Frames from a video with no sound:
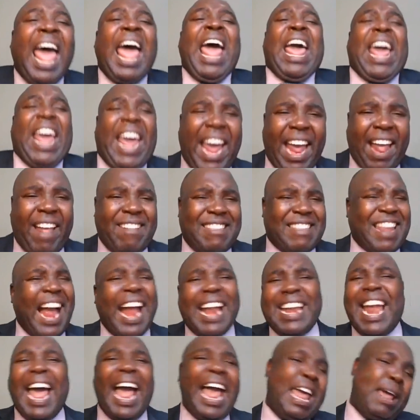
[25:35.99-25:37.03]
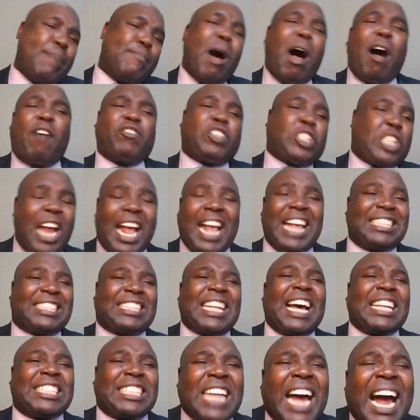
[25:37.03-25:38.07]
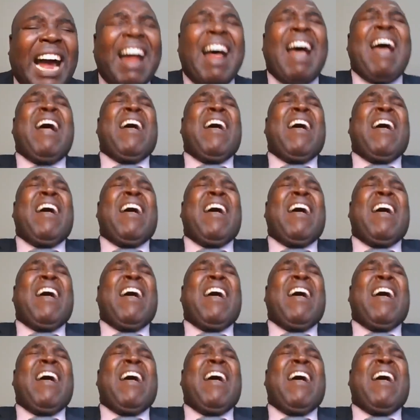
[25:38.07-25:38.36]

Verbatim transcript: in the name of Jesus.